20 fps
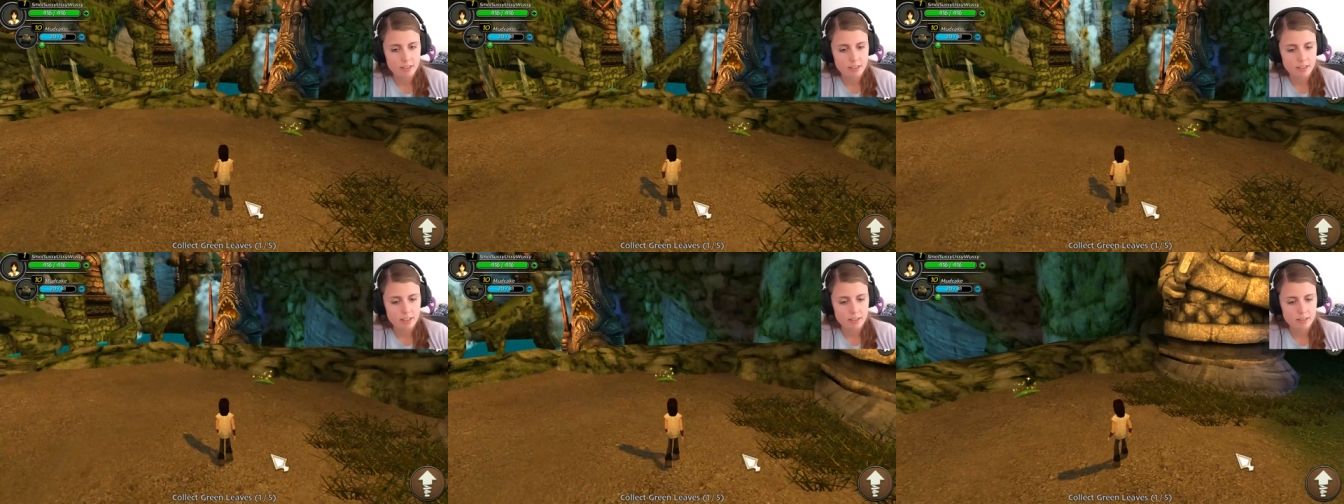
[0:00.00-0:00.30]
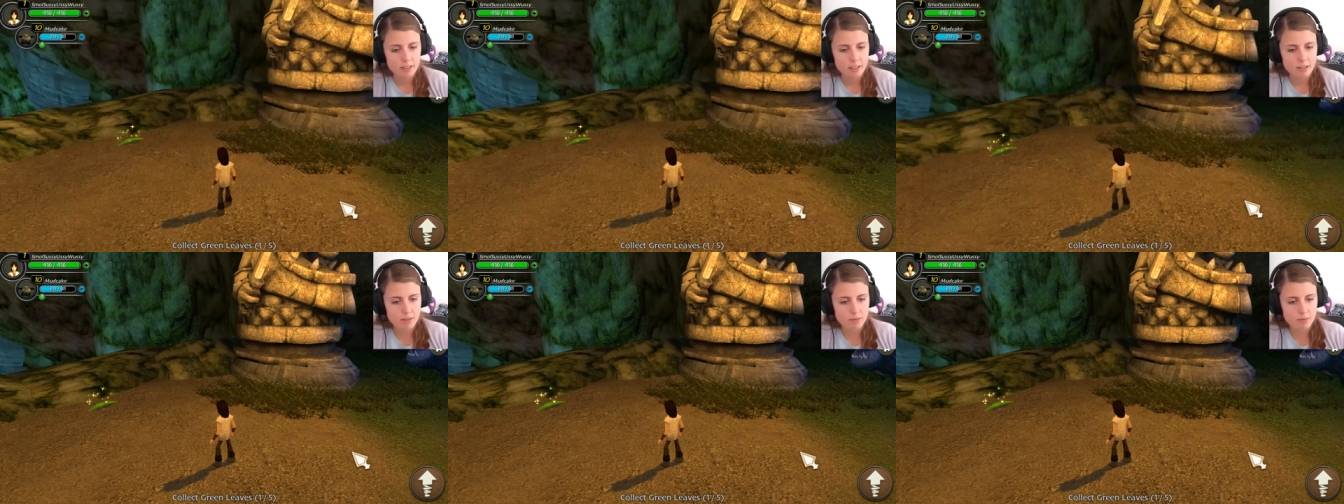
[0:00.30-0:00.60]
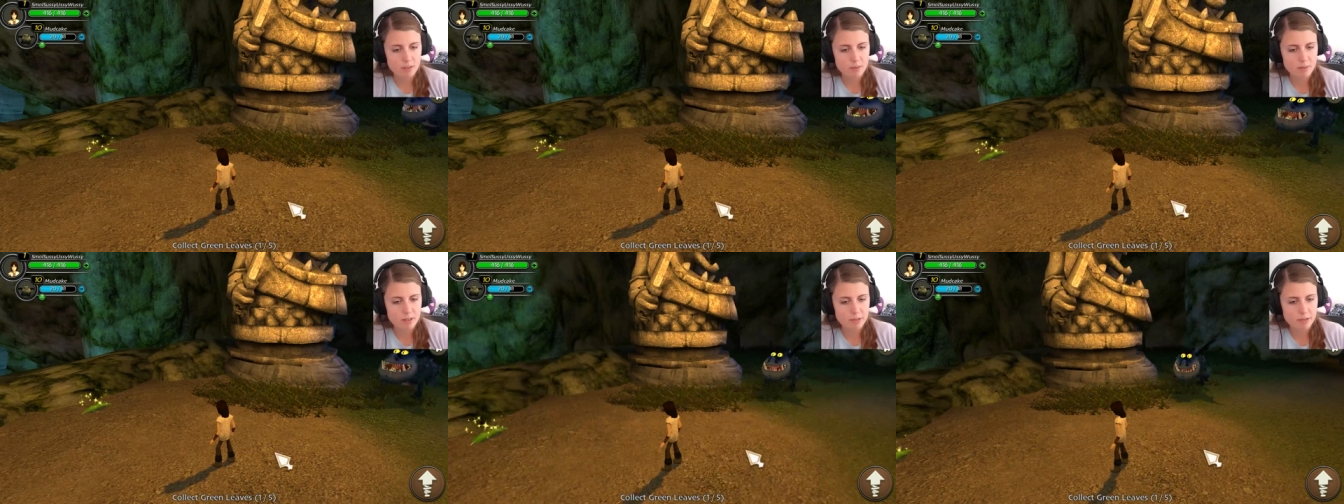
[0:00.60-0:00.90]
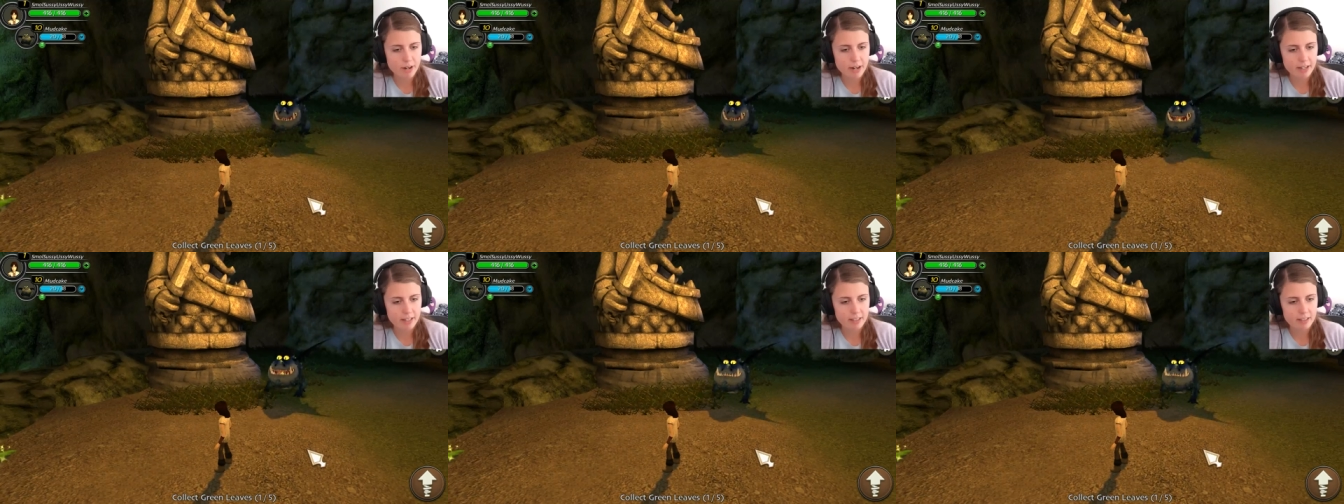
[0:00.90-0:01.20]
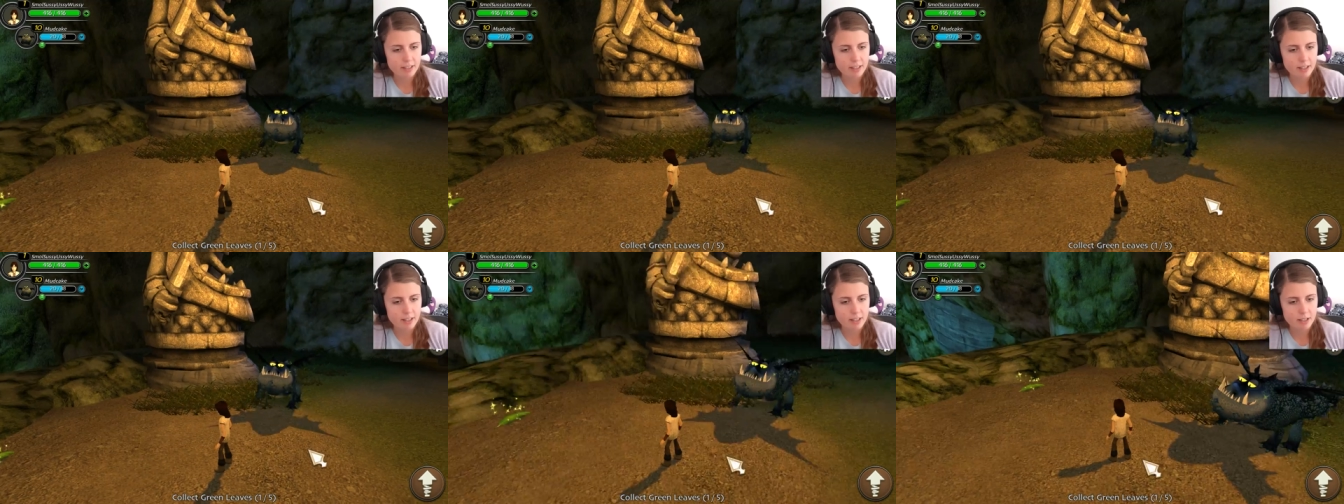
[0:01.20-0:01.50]
It's, is my dragon,
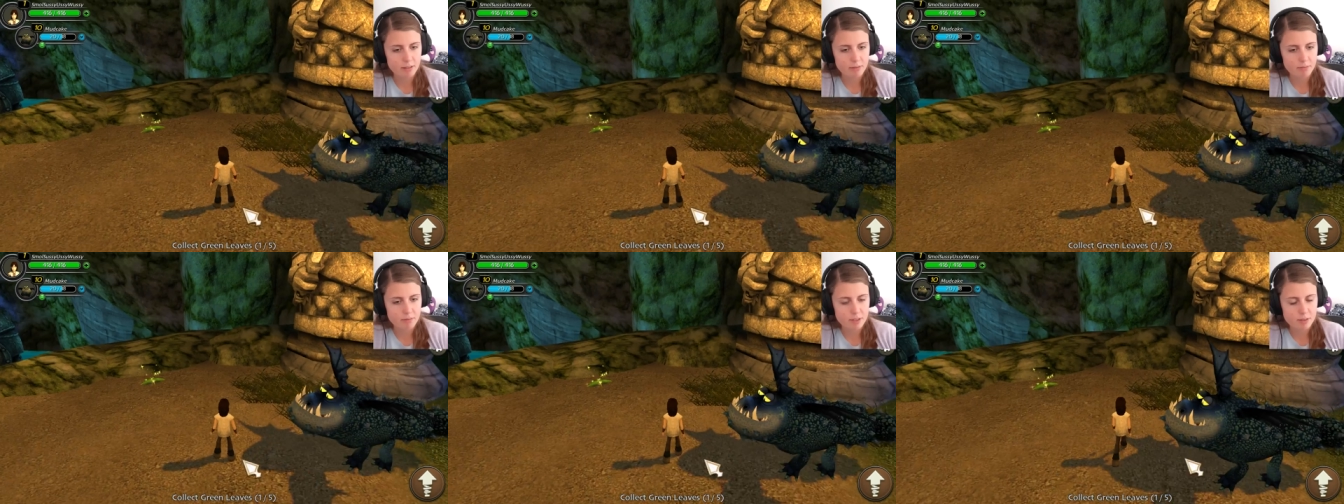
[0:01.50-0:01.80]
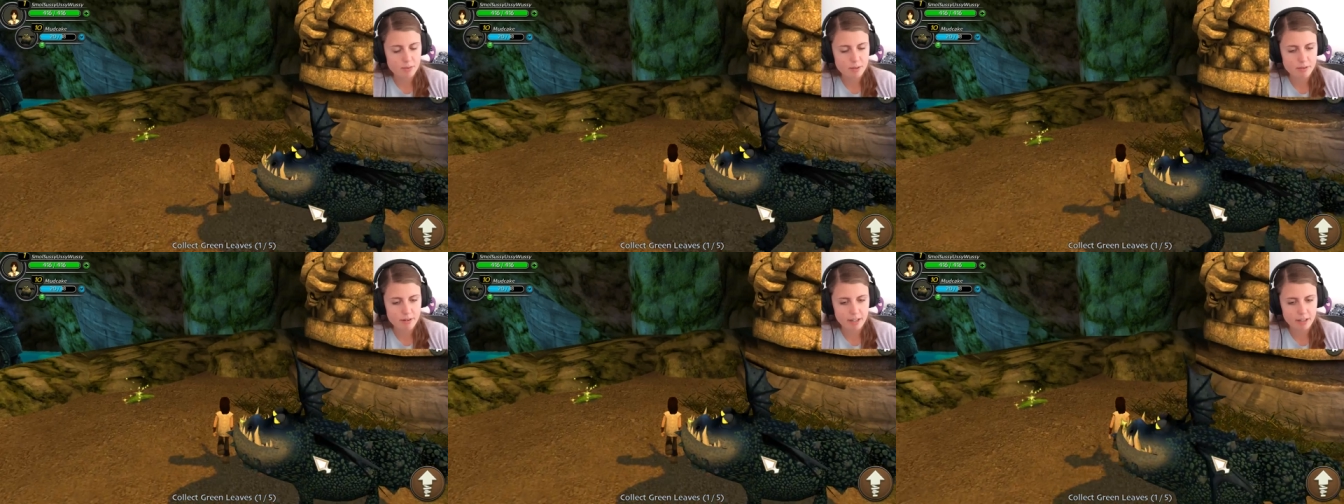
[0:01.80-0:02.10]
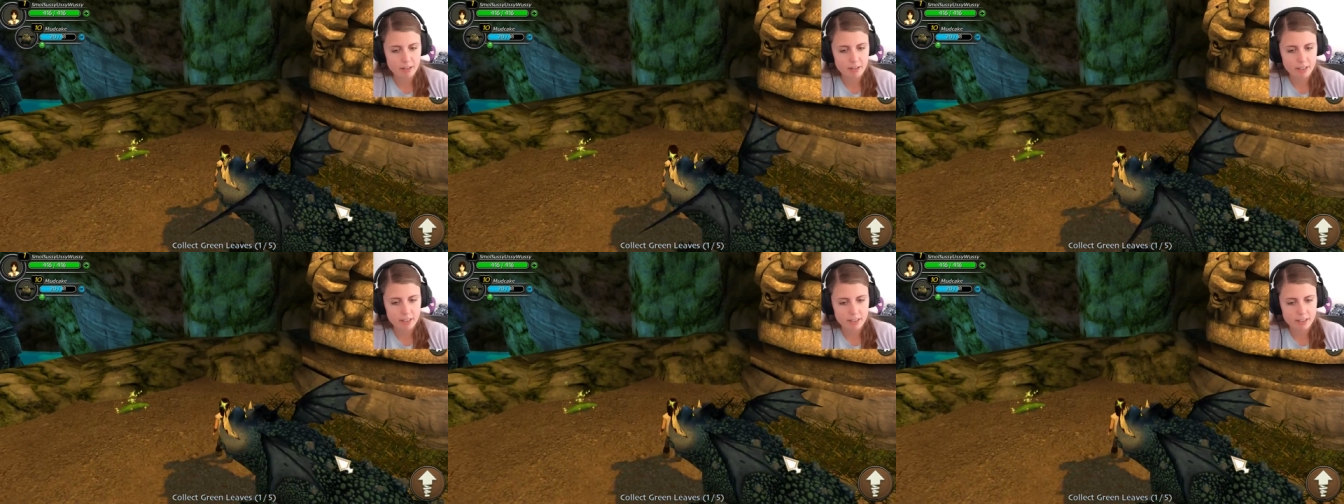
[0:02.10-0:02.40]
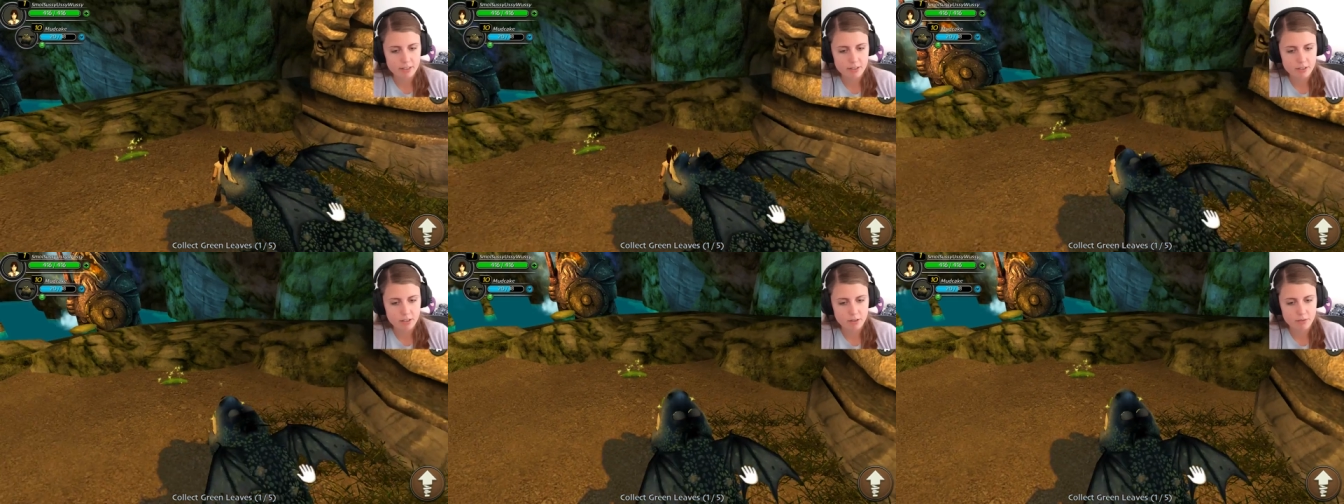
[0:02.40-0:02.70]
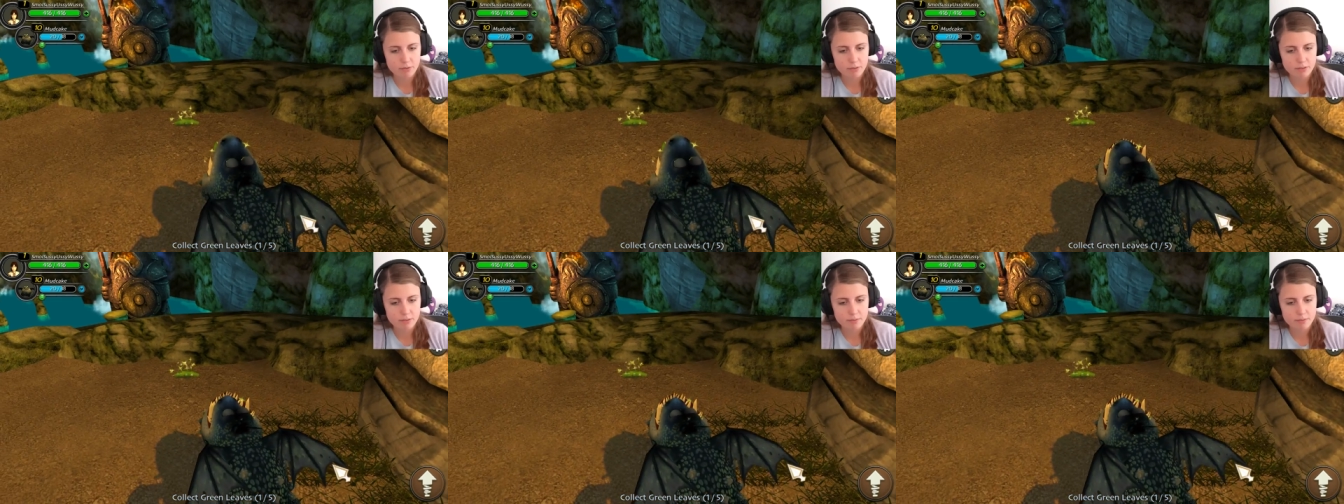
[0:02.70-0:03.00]
um, is my dragon collecting stuff?